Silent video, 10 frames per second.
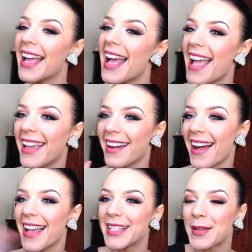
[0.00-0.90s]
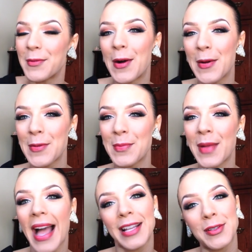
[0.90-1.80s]
Hey guys, welcome
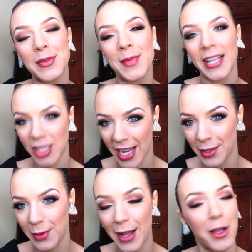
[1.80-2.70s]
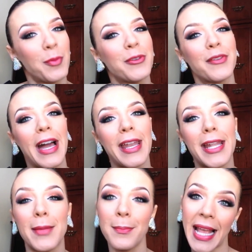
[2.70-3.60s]
back to my channel. I hope you've had
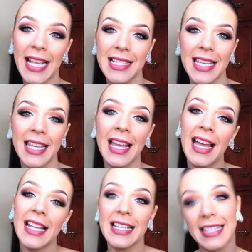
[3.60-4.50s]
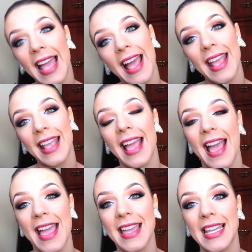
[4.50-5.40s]
an amazing day
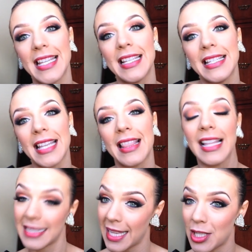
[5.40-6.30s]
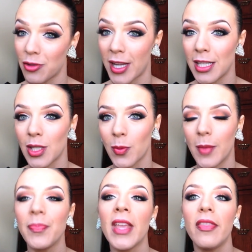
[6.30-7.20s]
and let's get straight into
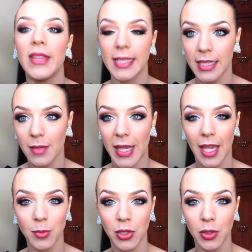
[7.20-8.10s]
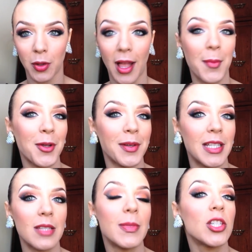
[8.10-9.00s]
it. This is the makeup tutorial I'm going
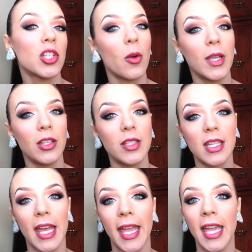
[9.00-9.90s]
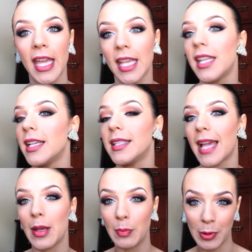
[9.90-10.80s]
to be showing you today. It is
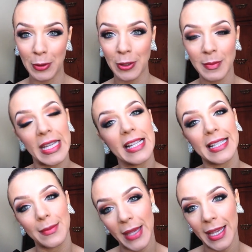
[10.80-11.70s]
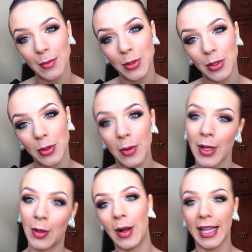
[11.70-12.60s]
a ballroom dancing makeup
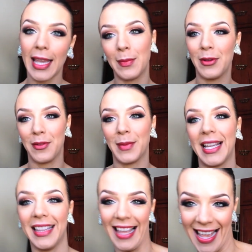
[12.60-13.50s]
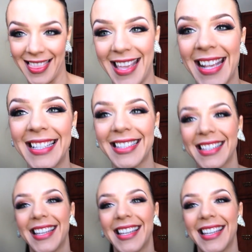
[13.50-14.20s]
tutorial. I keep moving my head like this.